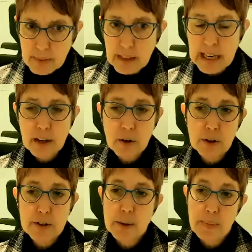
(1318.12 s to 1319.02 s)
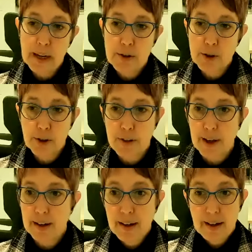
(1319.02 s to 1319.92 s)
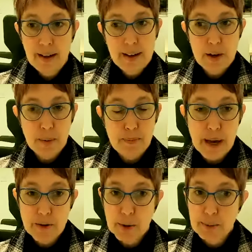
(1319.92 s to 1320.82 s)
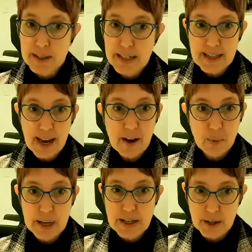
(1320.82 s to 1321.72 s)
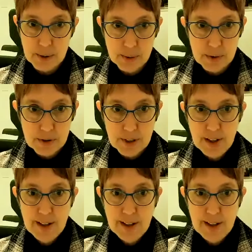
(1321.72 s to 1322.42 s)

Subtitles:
And in order to make sure that, bedrooms to have windows.